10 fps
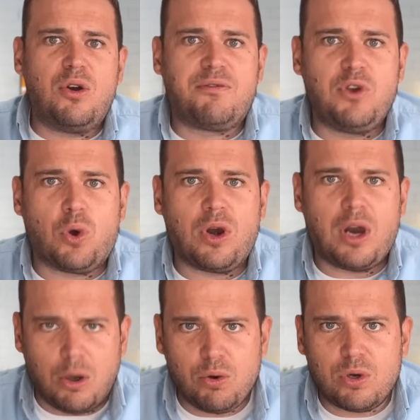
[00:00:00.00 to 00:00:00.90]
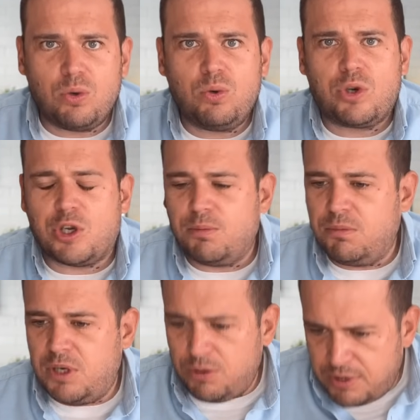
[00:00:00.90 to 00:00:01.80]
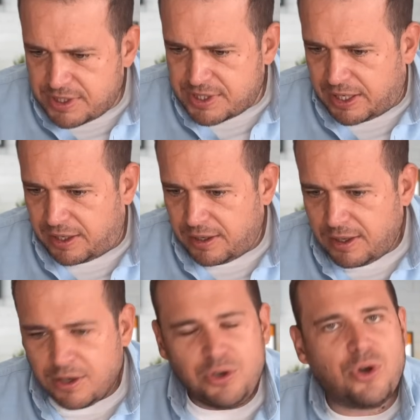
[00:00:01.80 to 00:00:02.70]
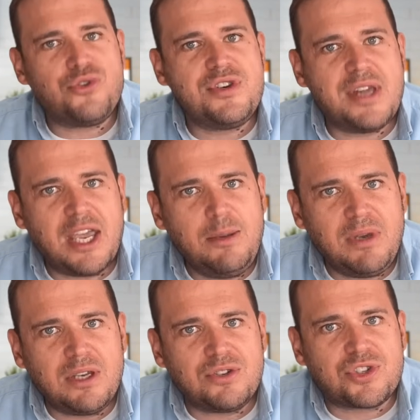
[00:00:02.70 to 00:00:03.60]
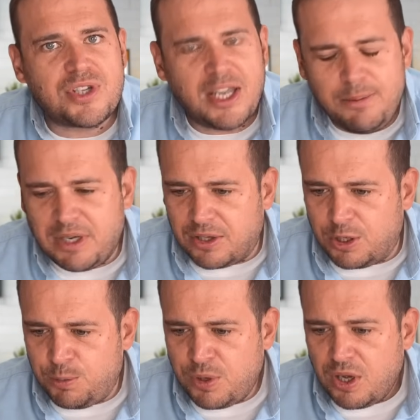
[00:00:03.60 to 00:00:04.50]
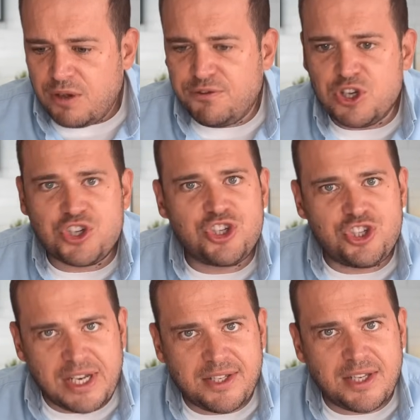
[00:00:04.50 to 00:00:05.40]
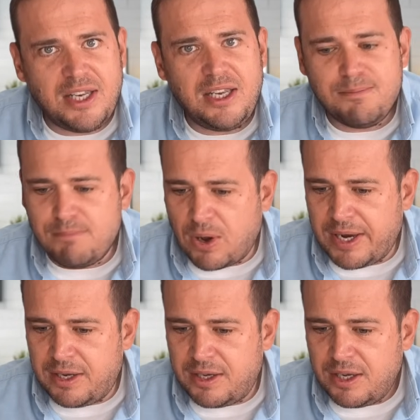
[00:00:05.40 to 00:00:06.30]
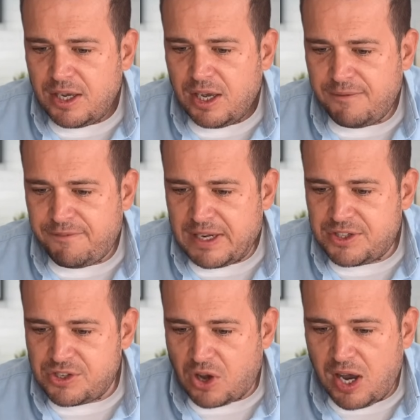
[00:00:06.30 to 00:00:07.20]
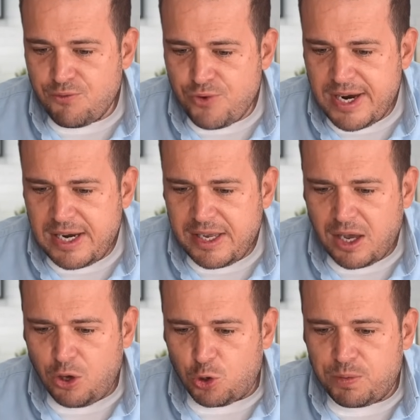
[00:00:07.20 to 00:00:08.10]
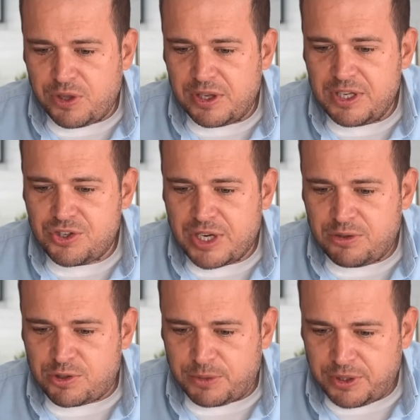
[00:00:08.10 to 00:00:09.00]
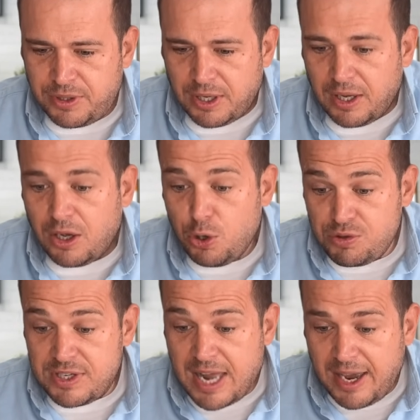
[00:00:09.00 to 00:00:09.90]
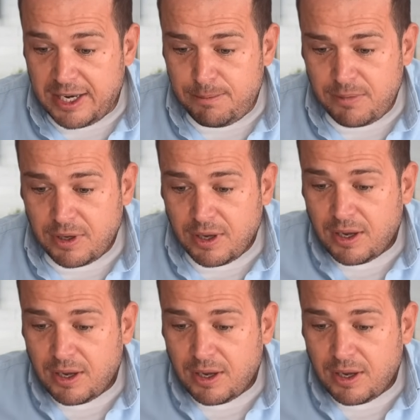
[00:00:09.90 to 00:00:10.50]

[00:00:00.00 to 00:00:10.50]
of your local community, not naming and shaming them for shitty minor offences. I really hope that this gentleman, whose name